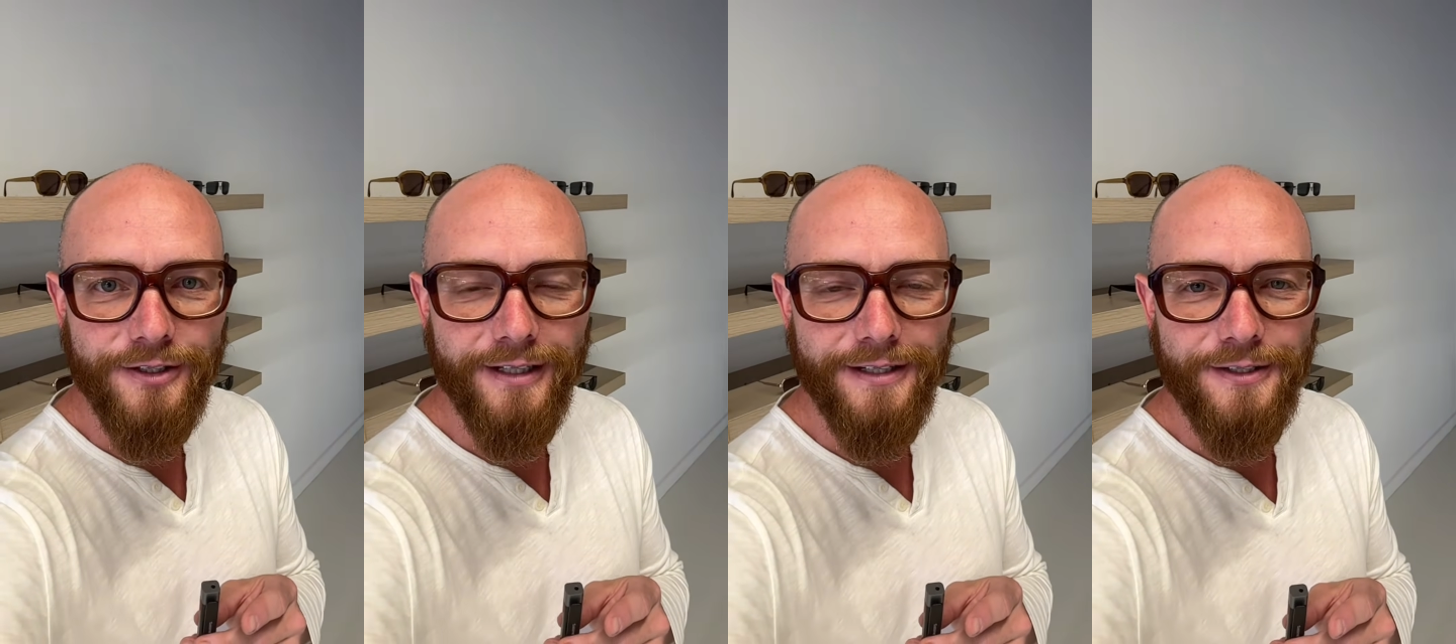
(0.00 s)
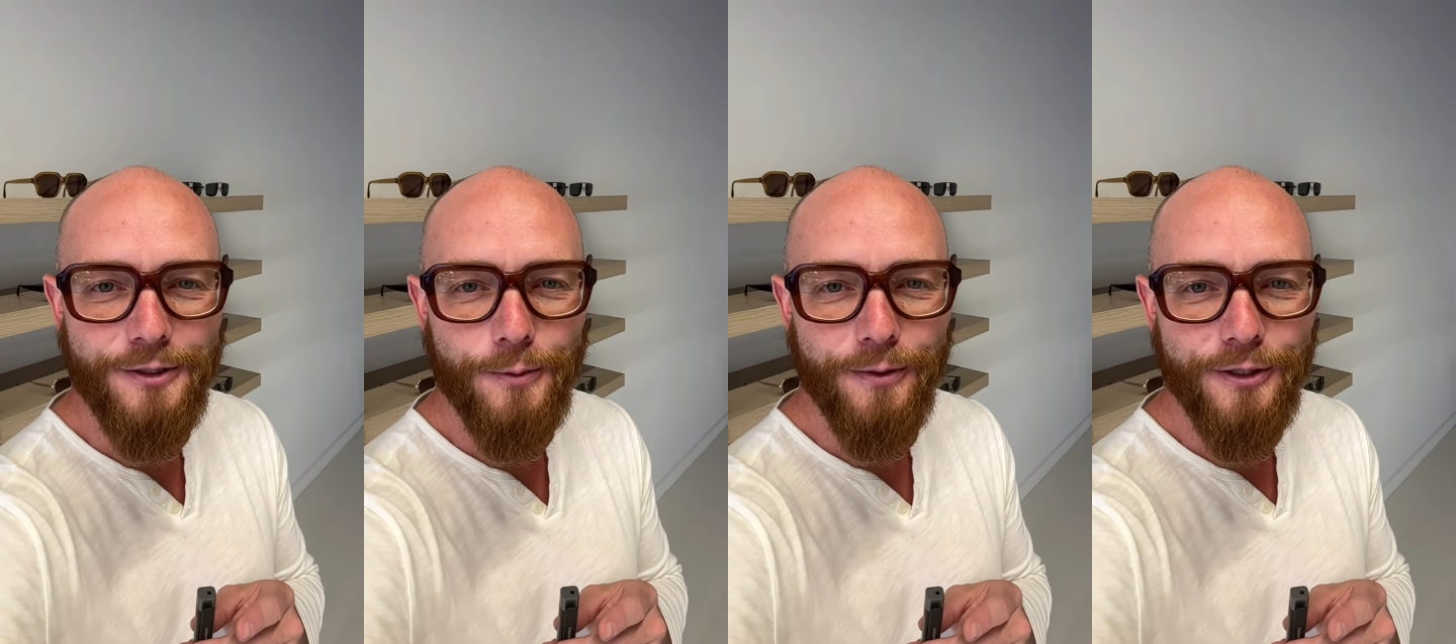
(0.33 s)
It's
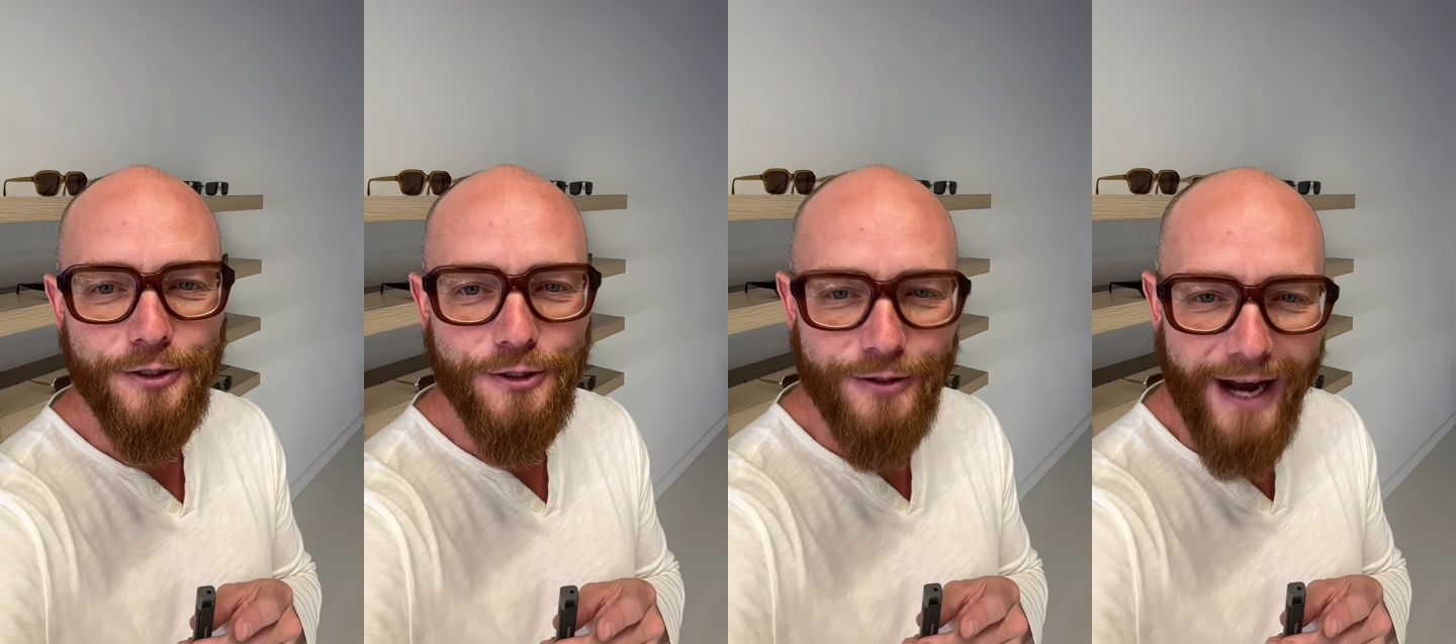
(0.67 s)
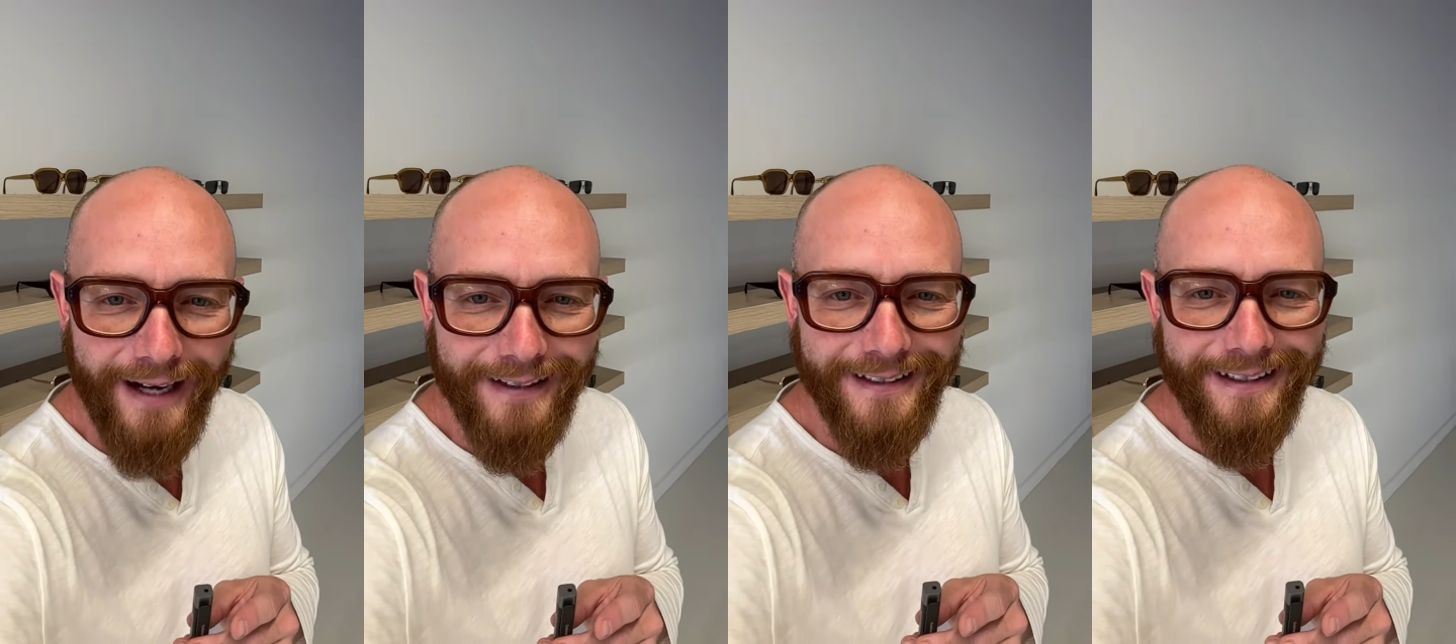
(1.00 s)
super
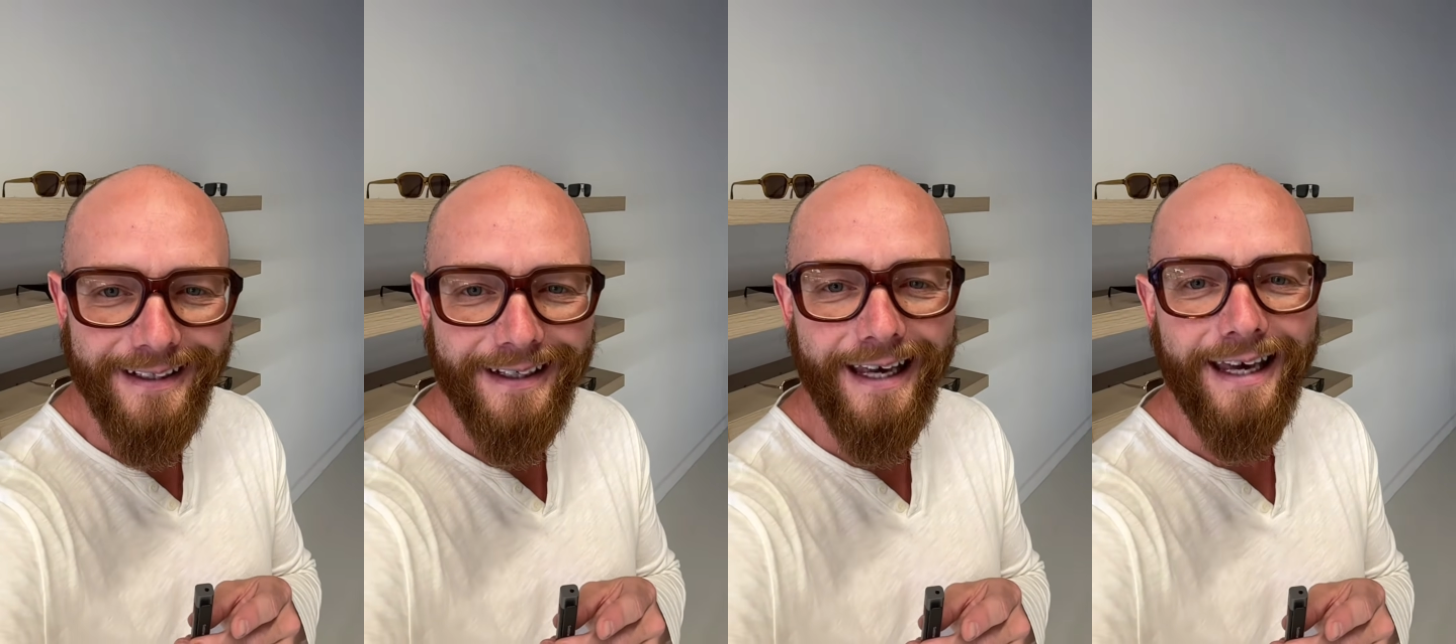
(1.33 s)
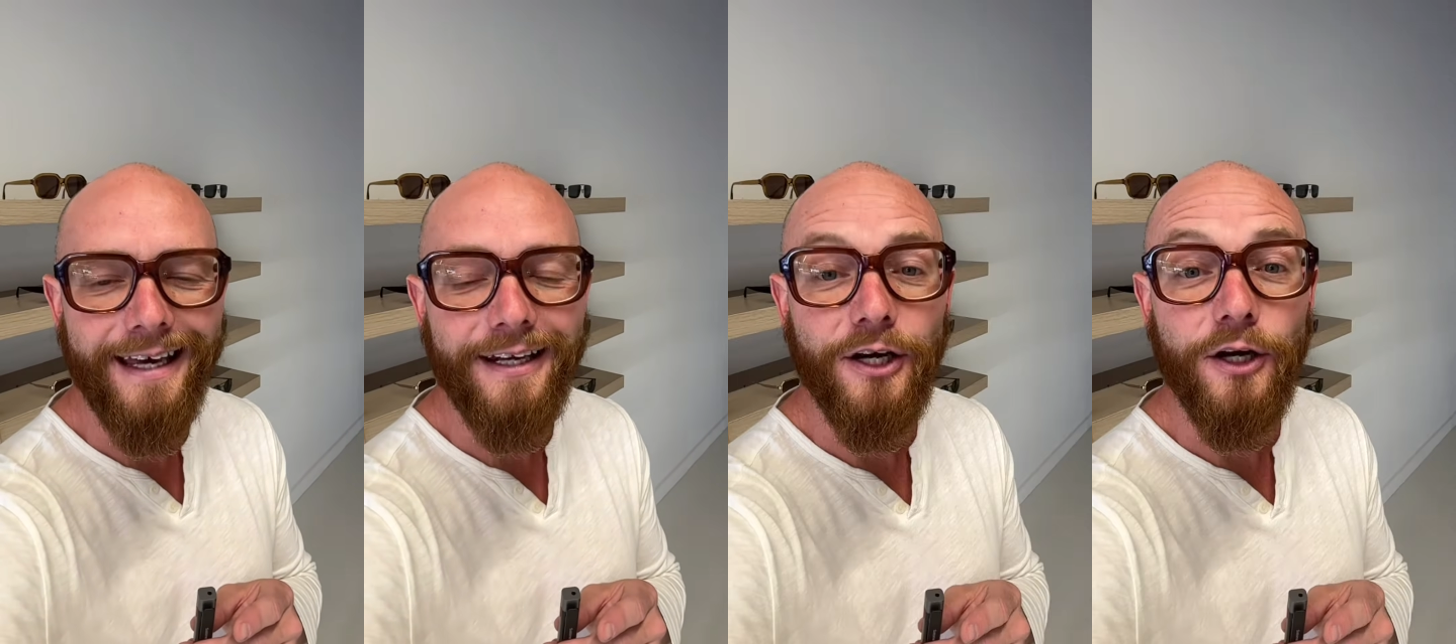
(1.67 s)
distracting and